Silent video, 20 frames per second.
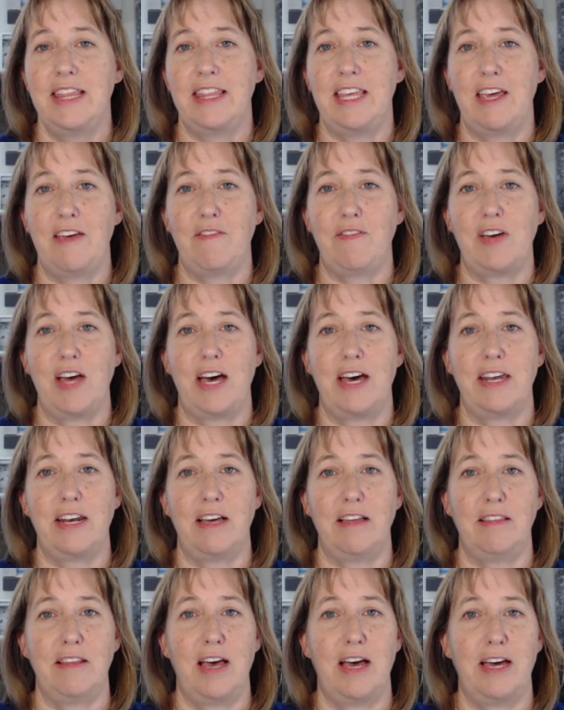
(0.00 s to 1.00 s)
they've got
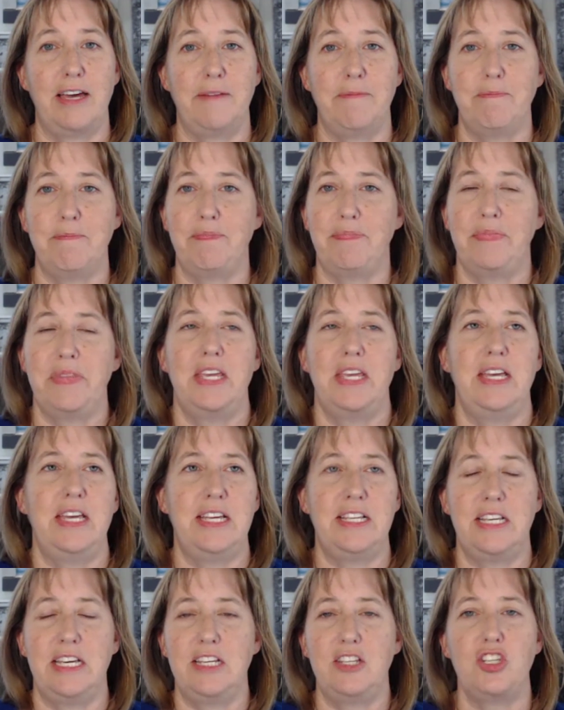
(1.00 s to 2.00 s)
a lot,
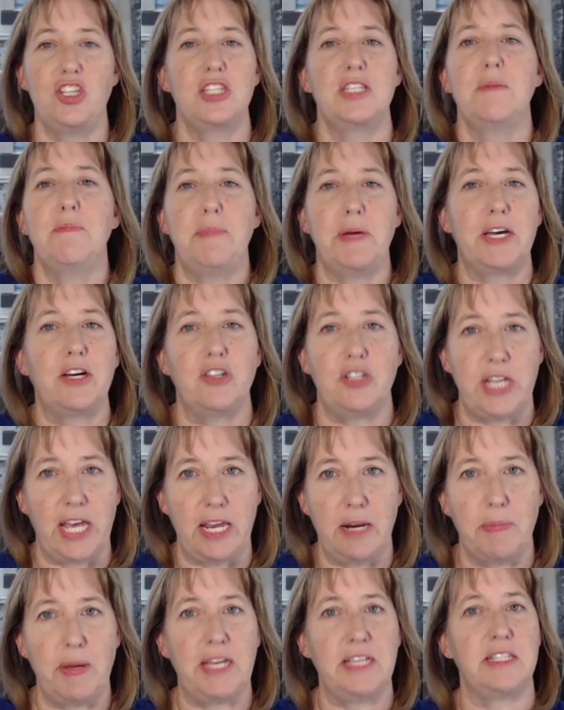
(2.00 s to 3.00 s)
it's just a bigger
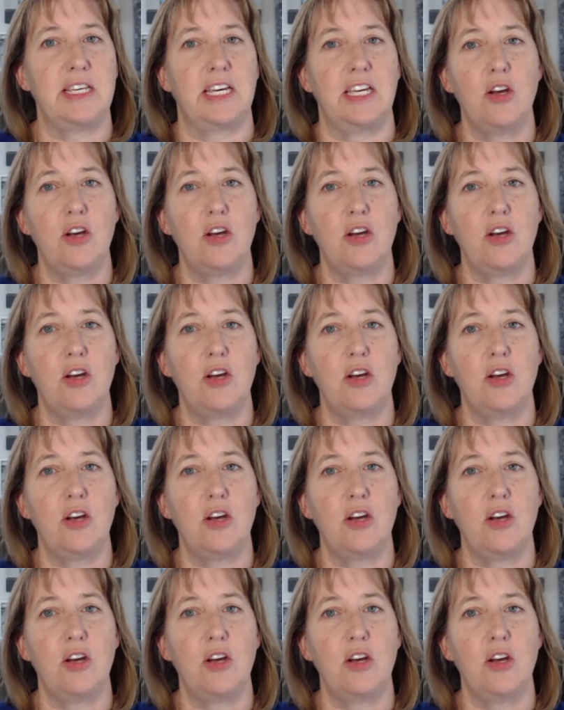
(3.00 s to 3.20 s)
database.